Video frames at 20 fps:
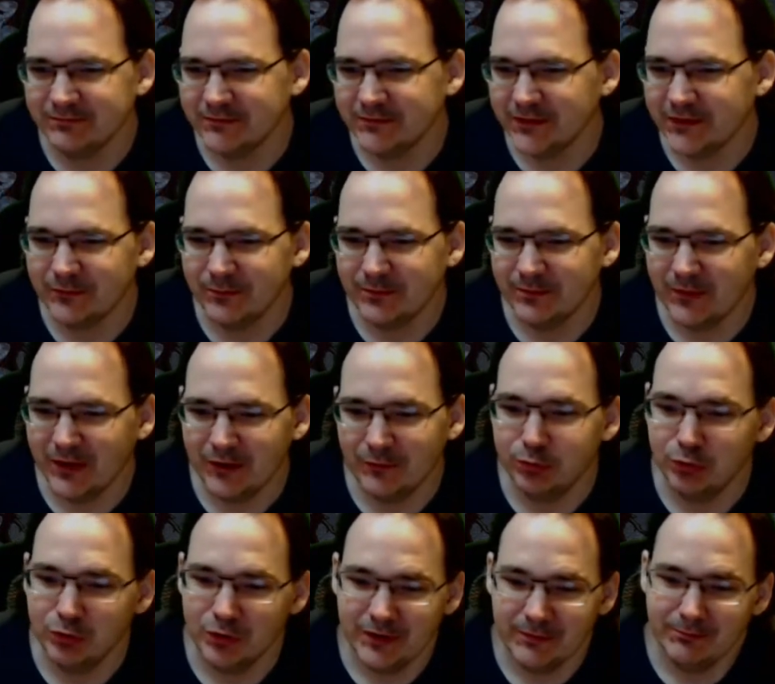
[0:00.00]

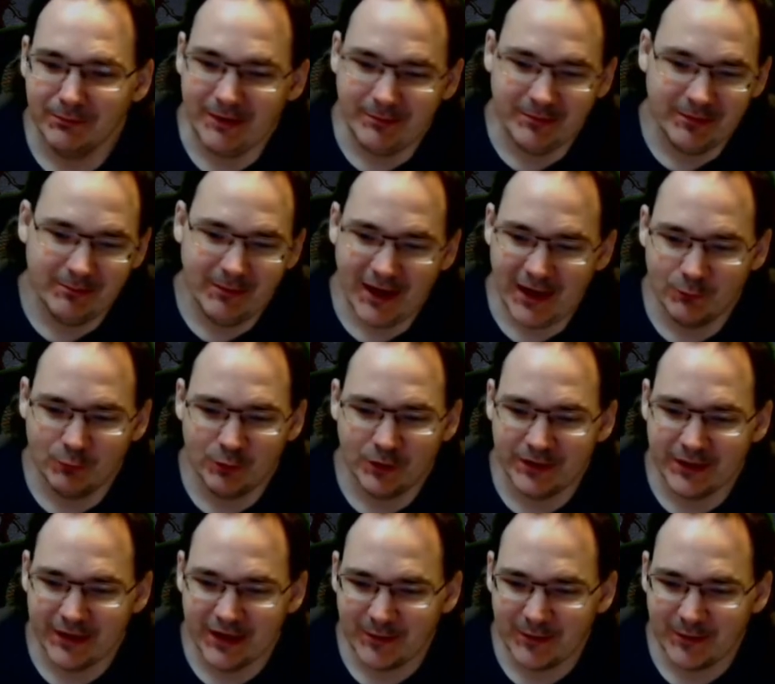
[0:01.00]
It might be back one day.